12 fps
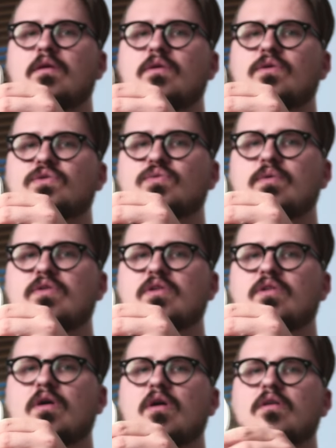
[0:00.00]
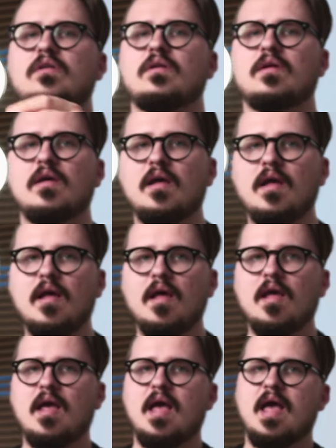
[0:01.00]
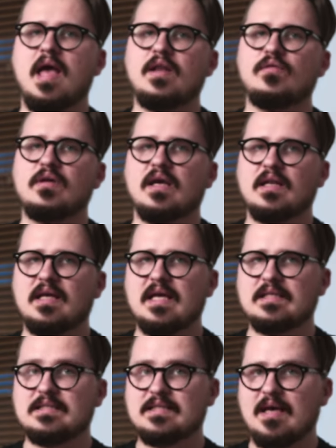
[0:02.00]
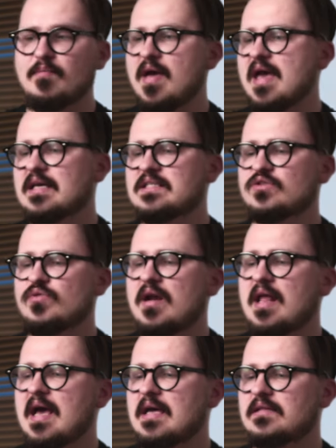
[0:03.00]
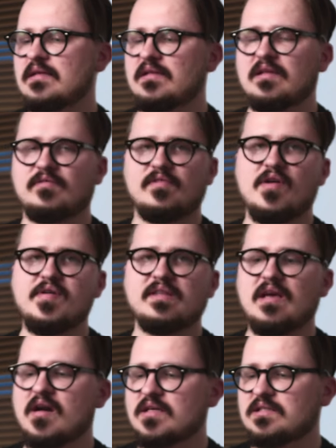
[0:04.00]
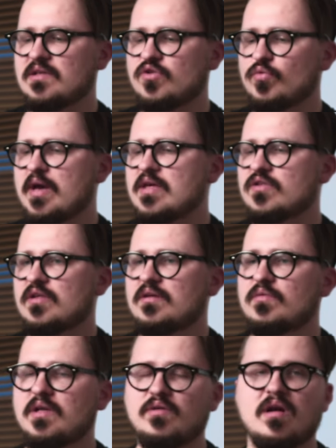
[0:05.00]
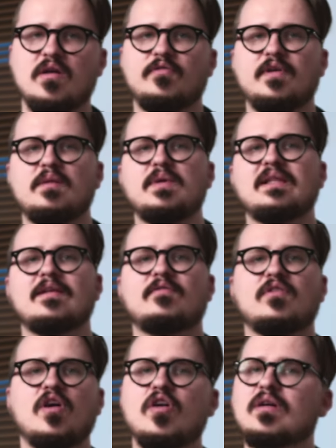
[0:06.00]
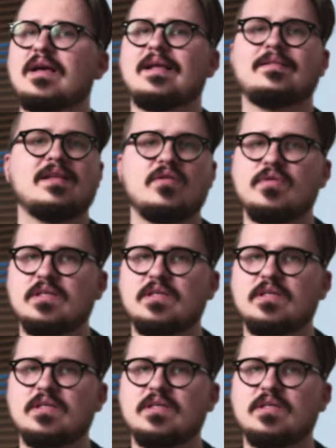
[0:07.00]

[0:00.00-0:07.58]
you switch it on, and you can get some extra light in the very dark situation when you are filming the vlog and there